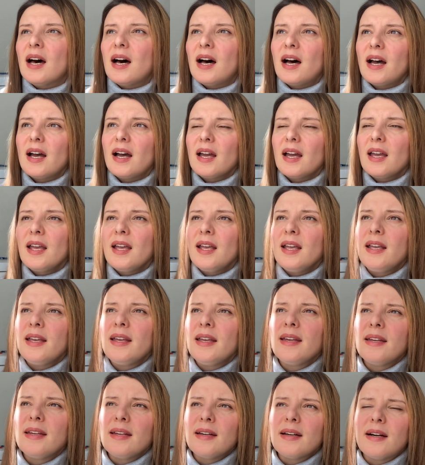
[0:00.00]

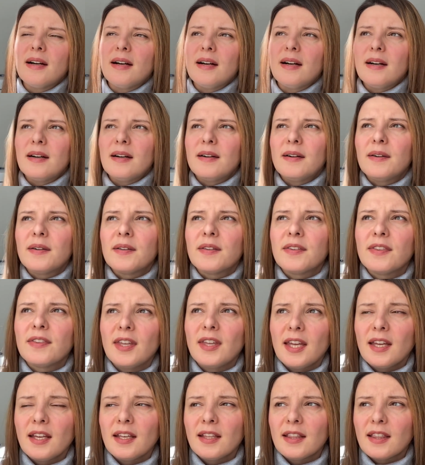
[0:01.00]
I
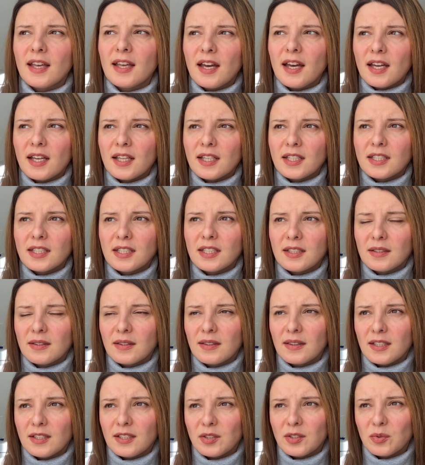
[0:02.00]
think that
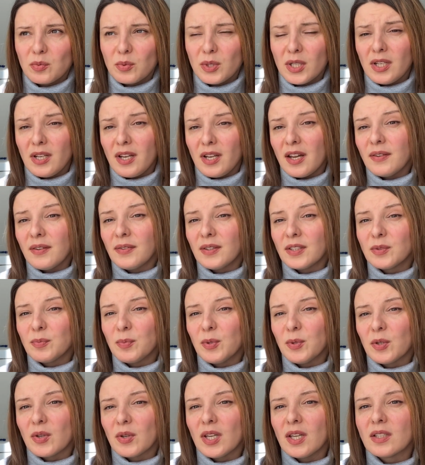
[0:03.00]
this real life
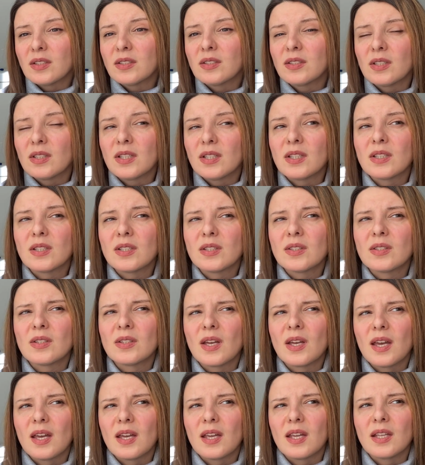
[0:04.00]
experiences
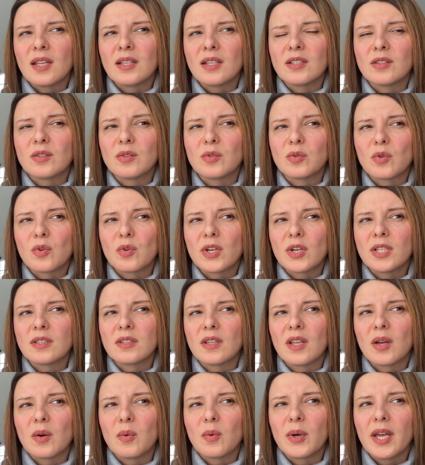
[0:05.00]
and stories
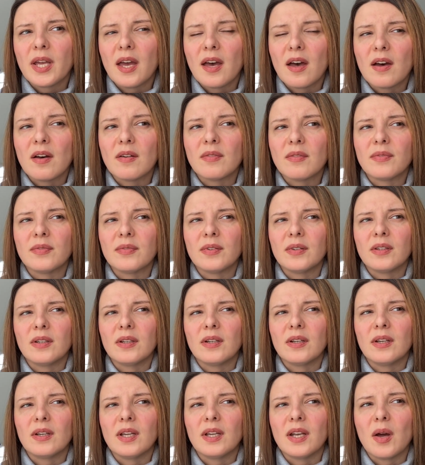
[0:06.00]
that we have
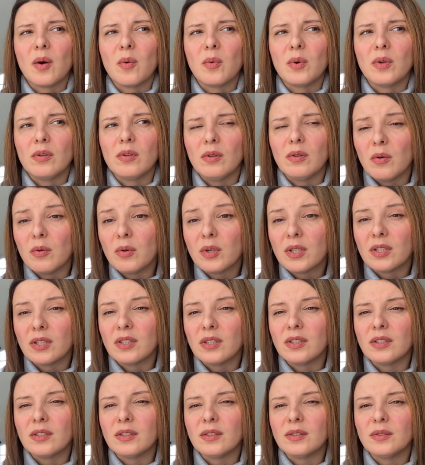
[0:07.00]
in our
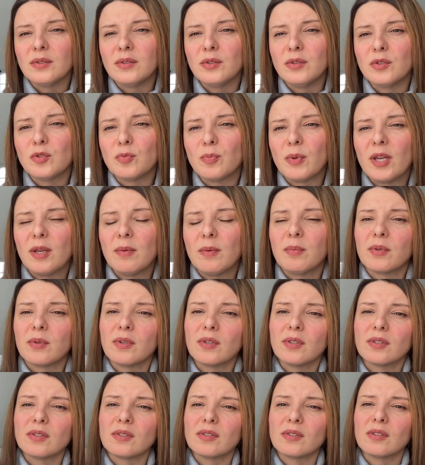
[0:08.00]
local
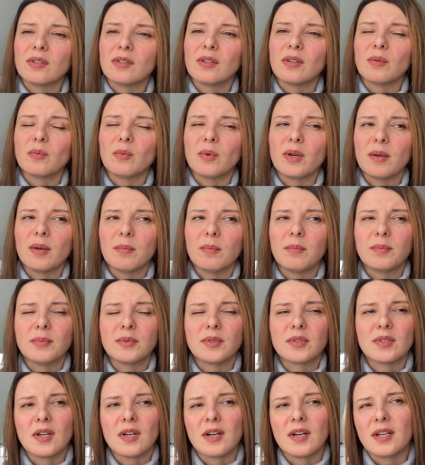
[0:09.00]
newspapers and
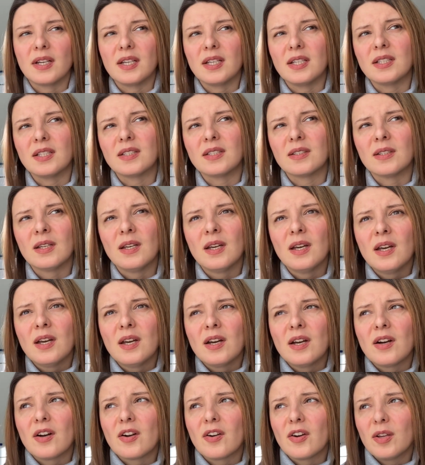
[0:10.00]
websites
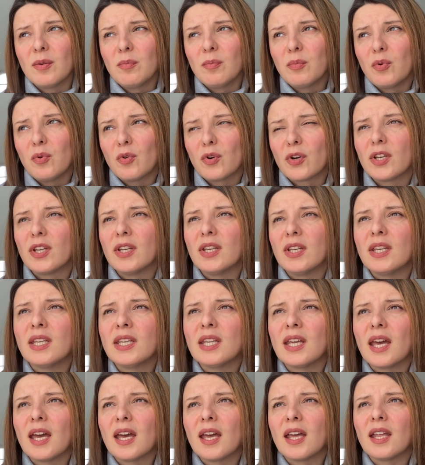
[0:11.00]
are
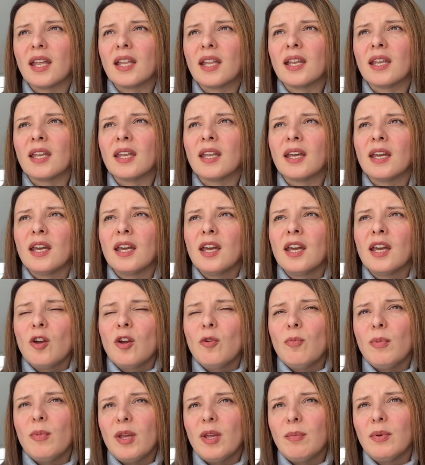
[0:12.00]
important, and
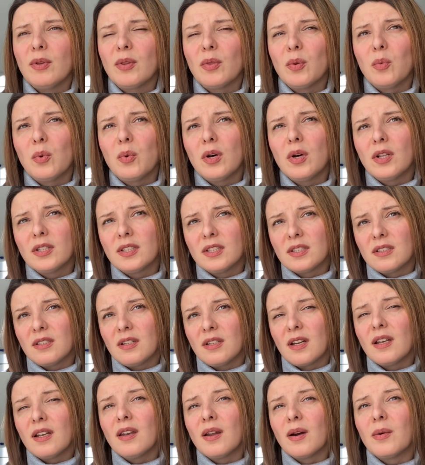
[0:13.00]
maybe the world does
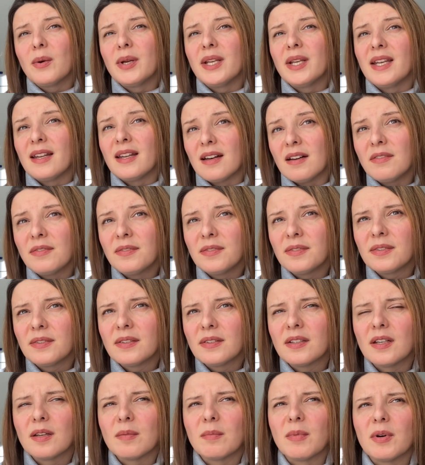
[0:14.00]
not know enough
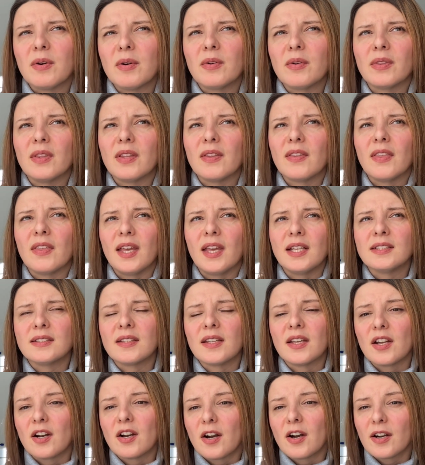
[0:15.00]
about the things
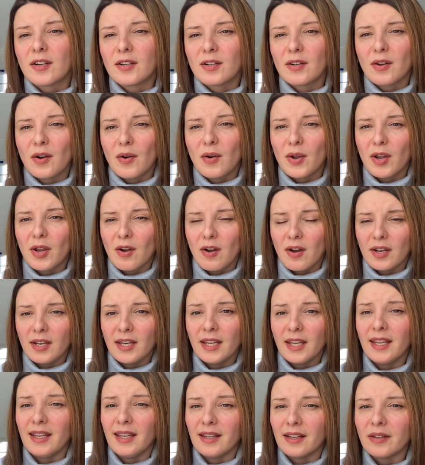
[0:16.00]
that are going on
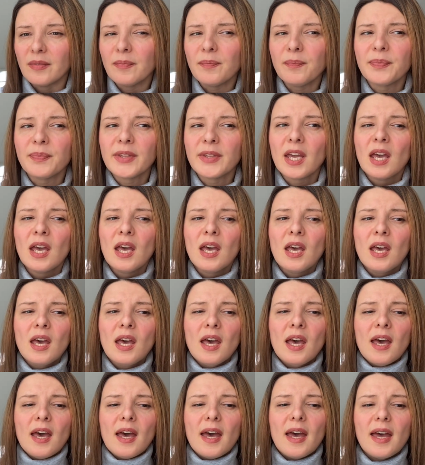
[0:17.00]
here.
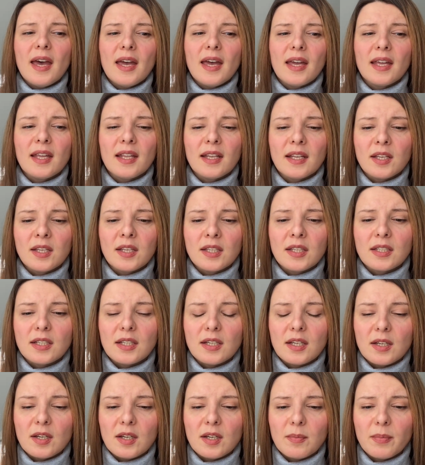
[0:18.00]
And
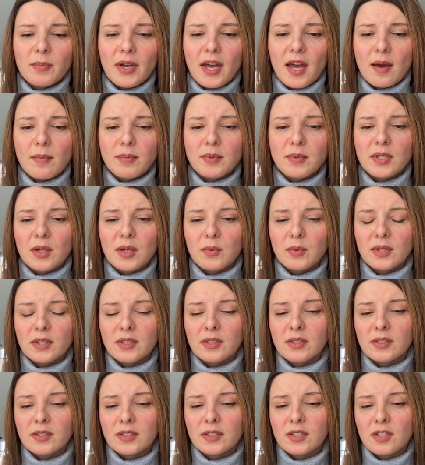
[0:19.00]
perhaps I
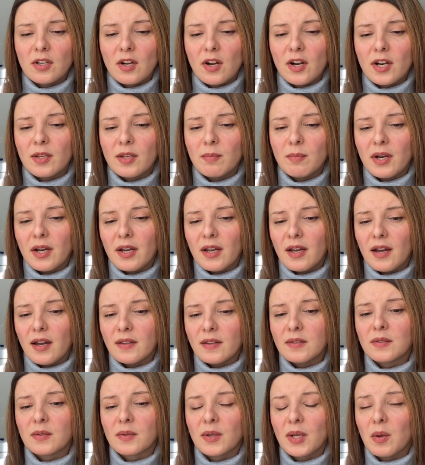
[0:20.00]
will start by
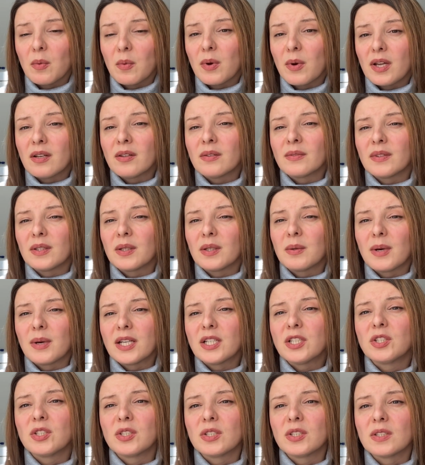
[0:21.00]
answering one of the
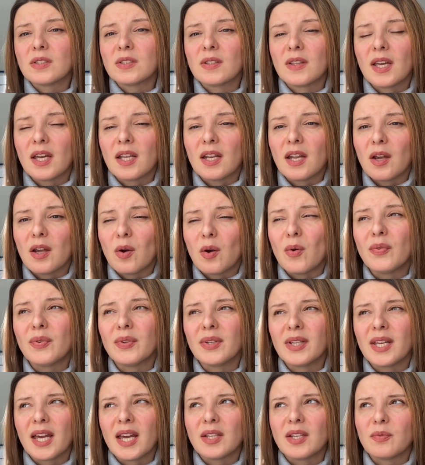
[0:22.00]
questions that I
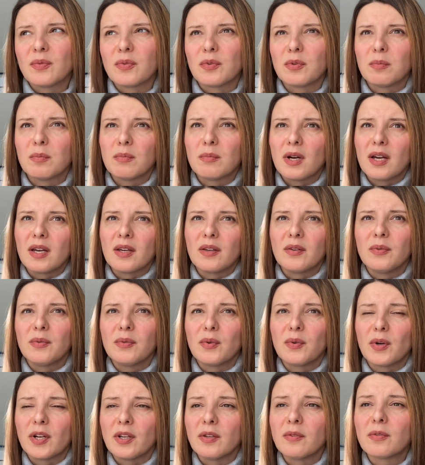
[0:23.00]
often get from my
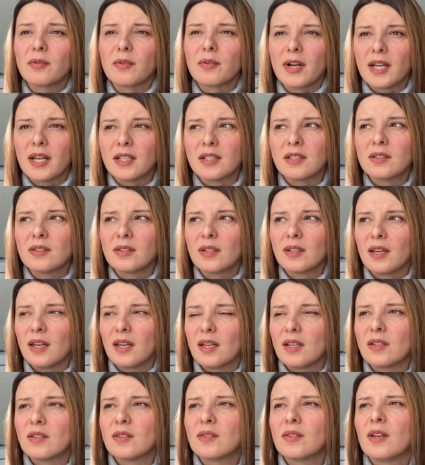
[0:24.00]
foreign friends
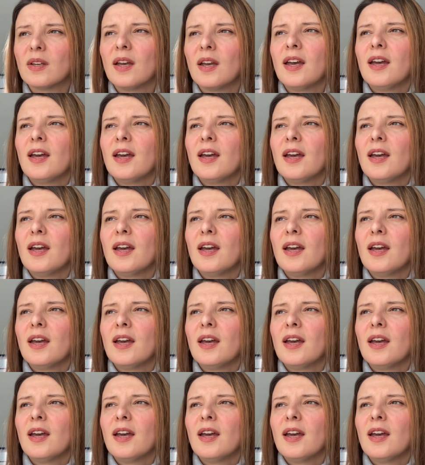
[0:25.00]
is,